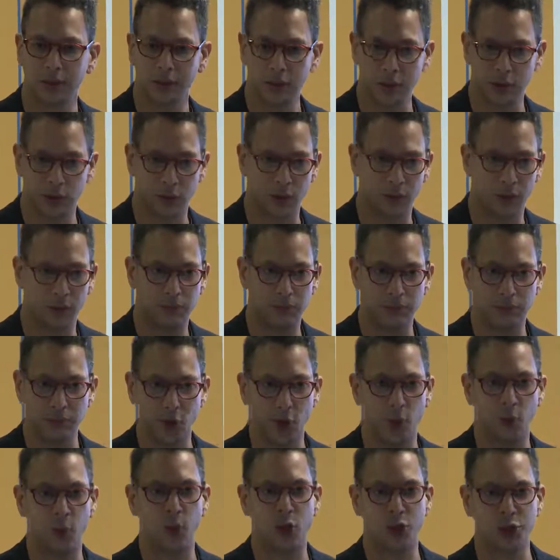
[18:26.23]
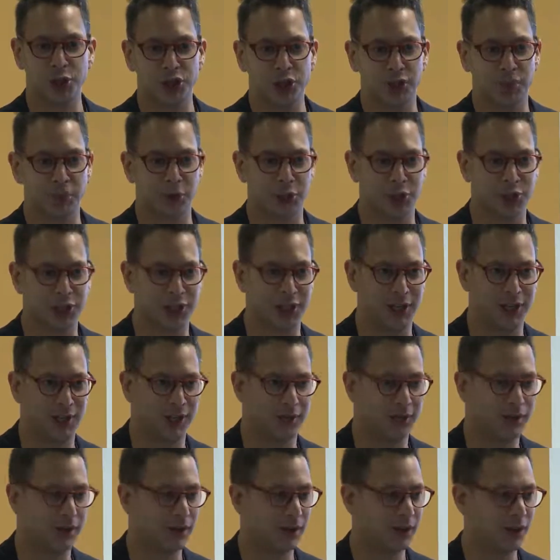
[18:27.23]
Your washing machine
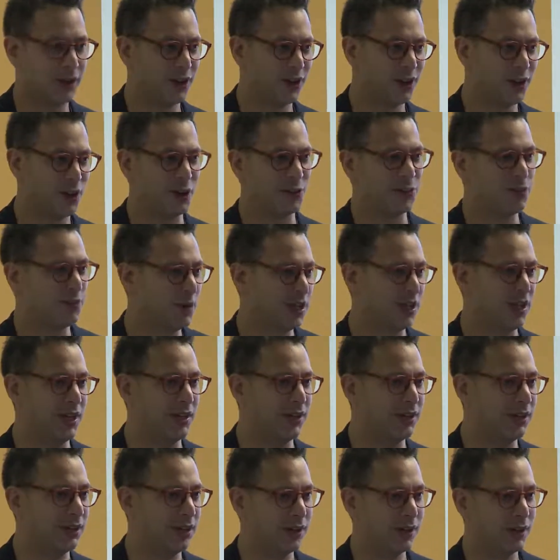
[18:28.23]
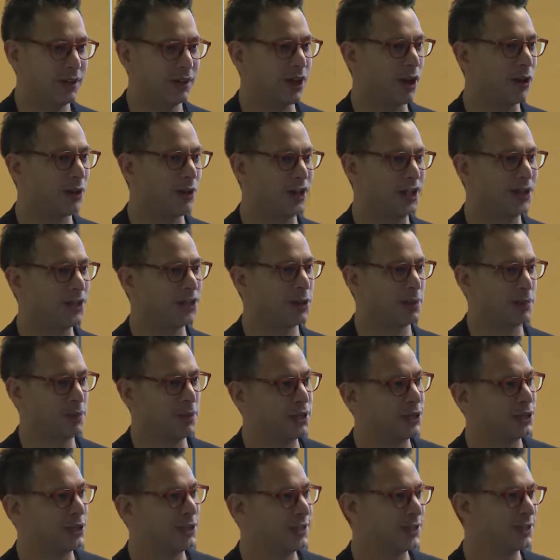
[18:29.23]
could be going into
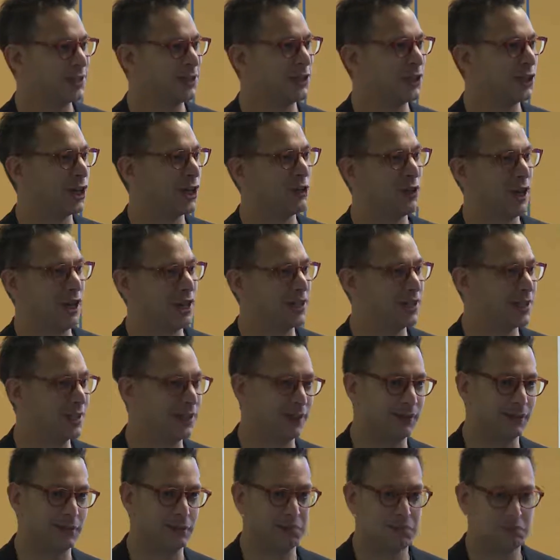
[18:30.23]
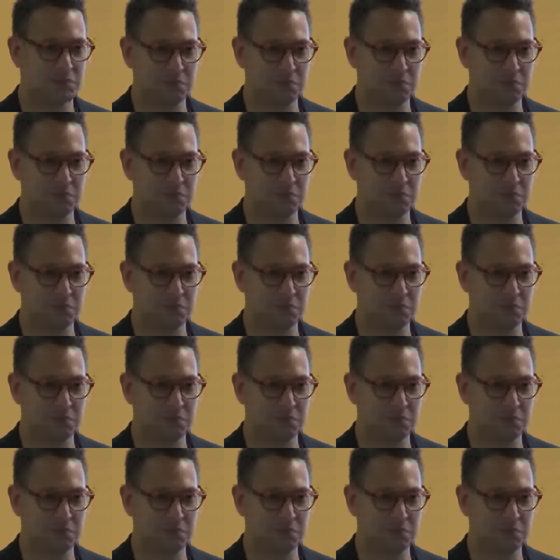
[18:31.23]
business and donating